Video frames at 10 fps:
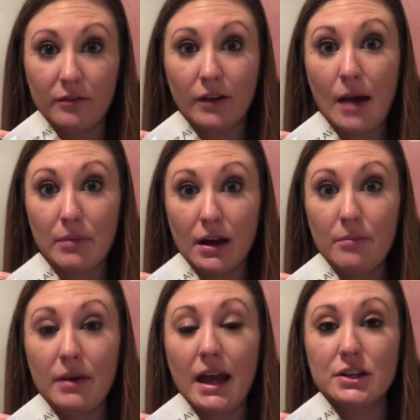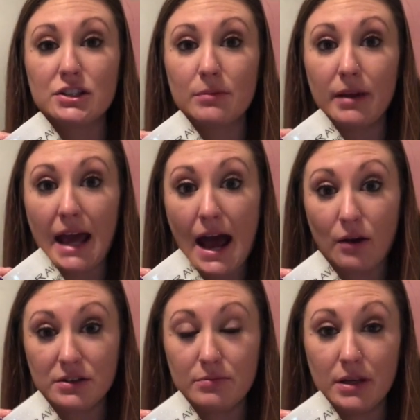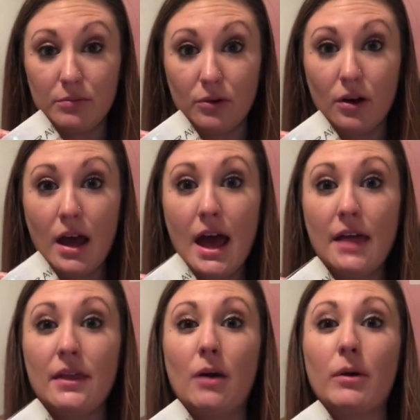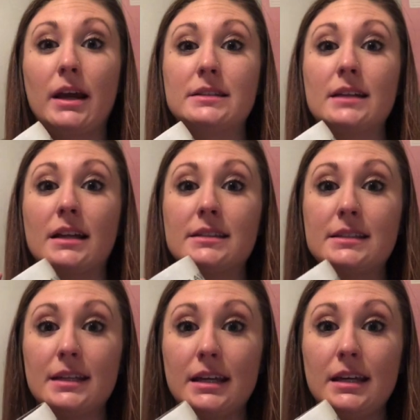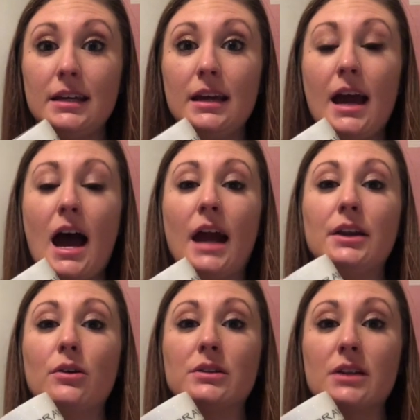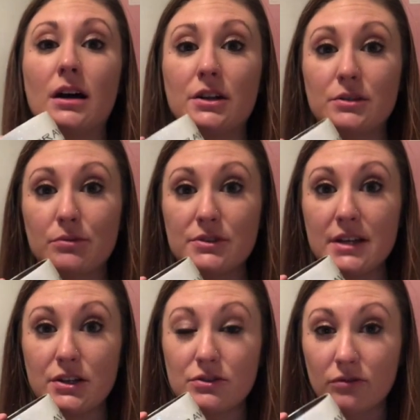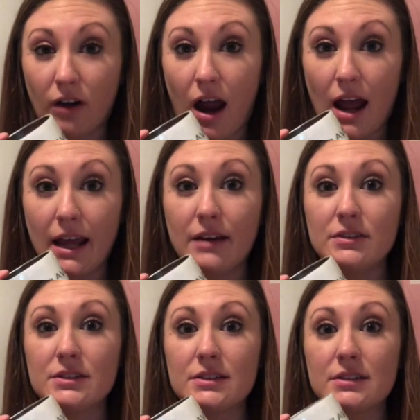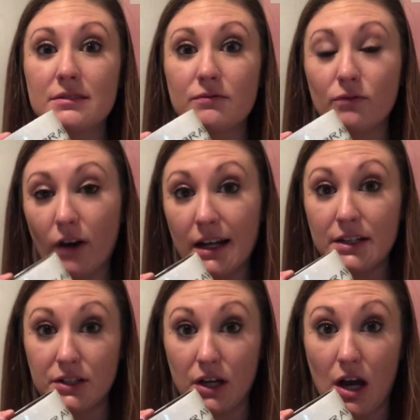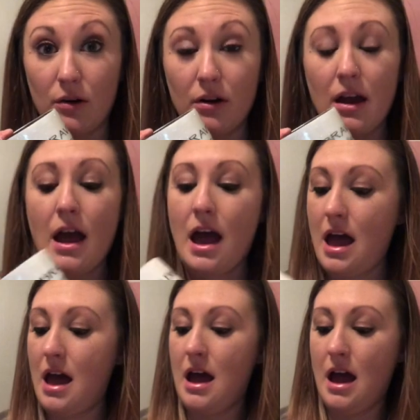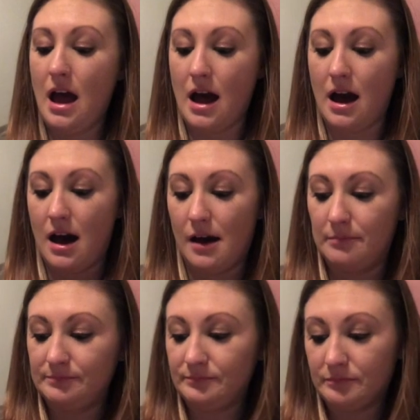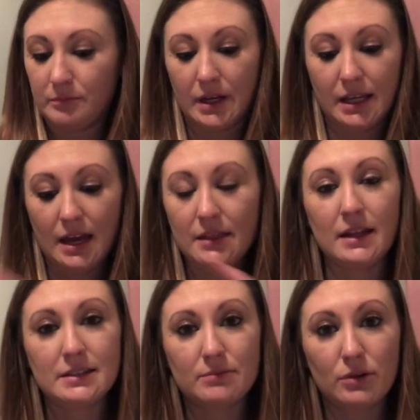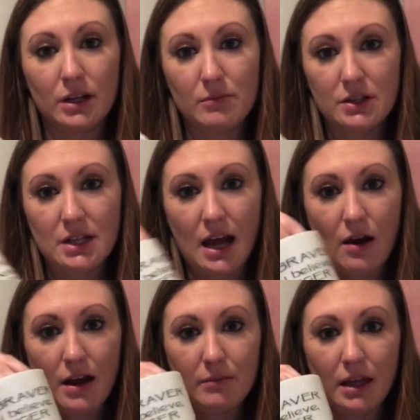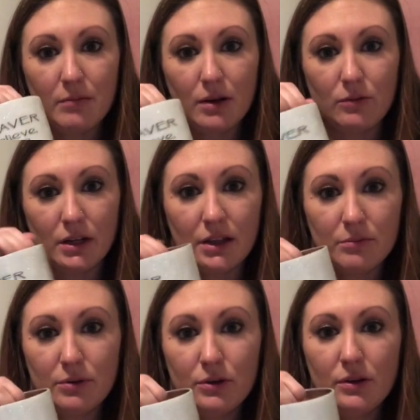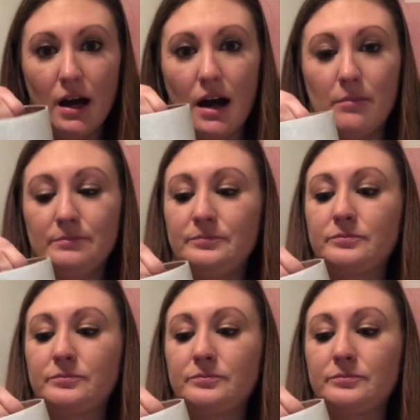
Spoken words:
wrap it up and ship it out to people. That way it's not sticky. I know it's 100% dry and ready to go. But yeah, that's pretty much how I made my Winnie the Pooh cup.